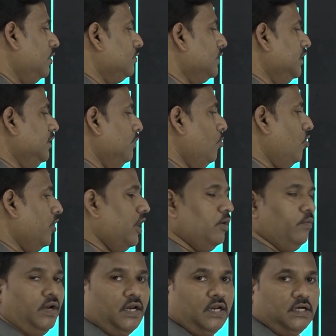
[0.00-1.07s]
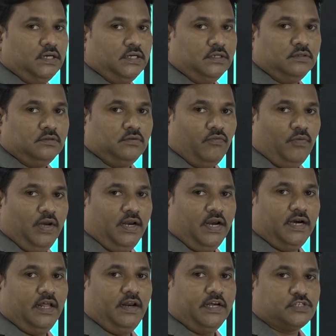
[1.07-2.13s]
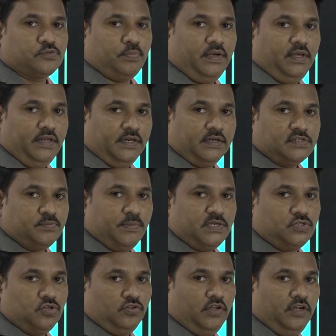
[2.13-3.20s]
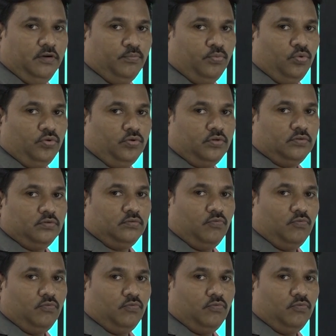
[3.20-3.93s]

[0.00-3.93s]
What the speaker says: then the model will learn, will get an experience based on the input